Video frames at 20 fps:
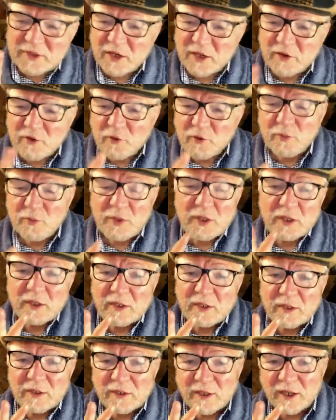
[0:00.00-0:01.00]
how you
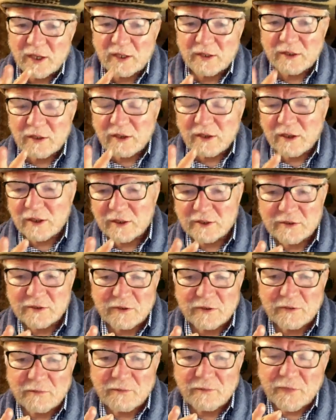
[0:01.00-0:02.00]
mean
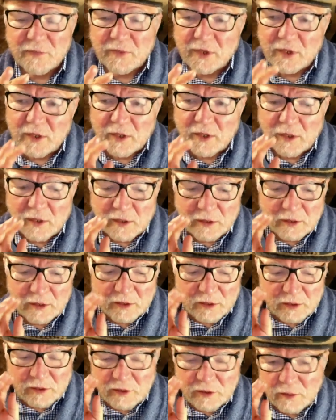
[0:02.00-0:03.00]
technology.
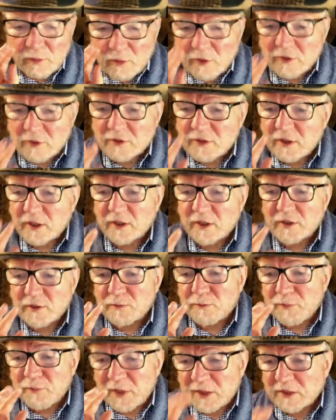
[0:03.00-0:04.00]
The most
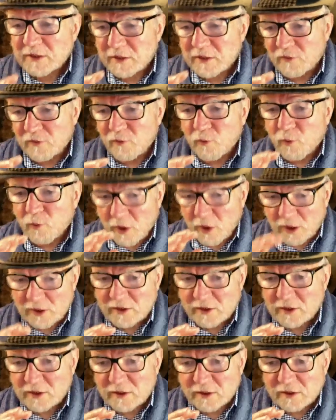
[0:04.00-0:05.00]
expensive
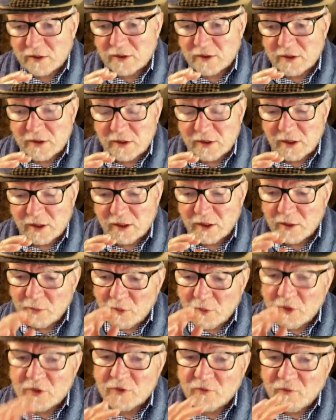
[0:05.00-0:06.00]
watches and uh, the
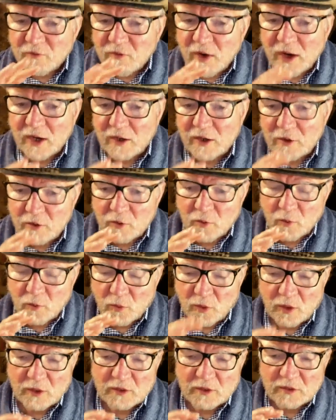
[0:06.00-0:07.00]
most valued
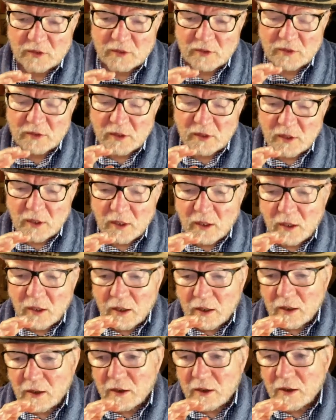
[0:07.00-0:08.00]
watches
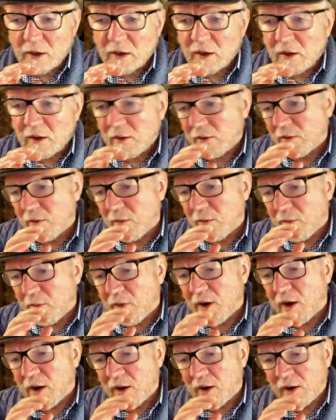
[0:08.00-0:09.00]
are
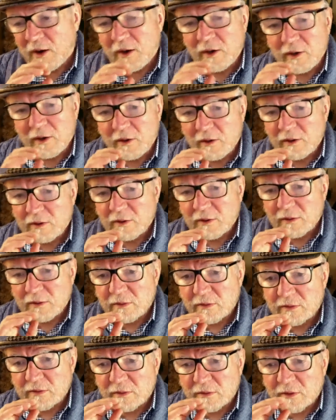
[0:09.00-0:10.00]
by
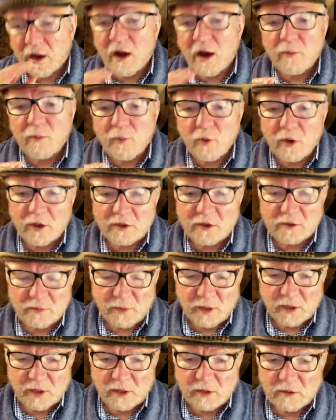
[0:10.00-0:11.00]
top
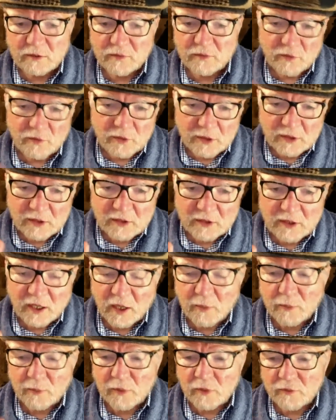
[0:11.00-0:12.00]
watchmakers. For
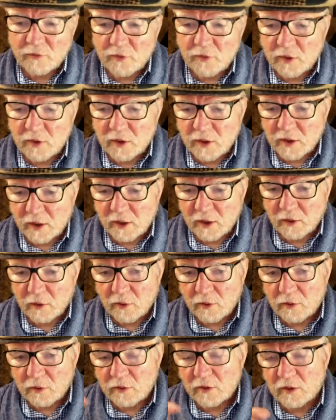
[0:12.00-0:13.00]
example, if you can get a
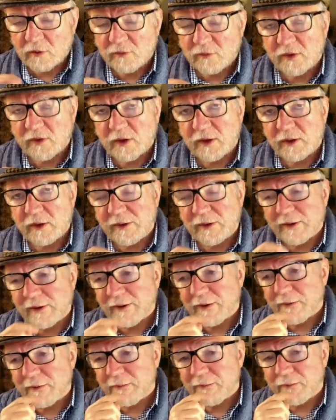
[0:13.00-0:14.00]
hold of a,
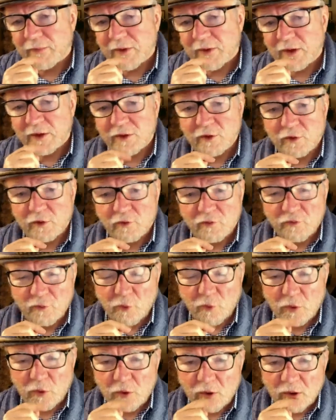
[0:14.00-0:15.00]
um, a
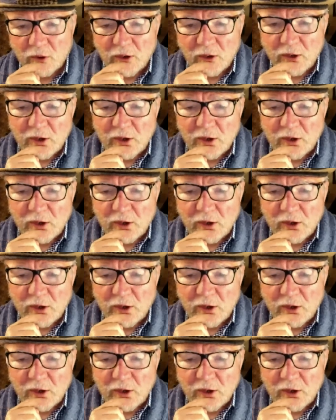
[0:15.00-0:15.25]
Dufour,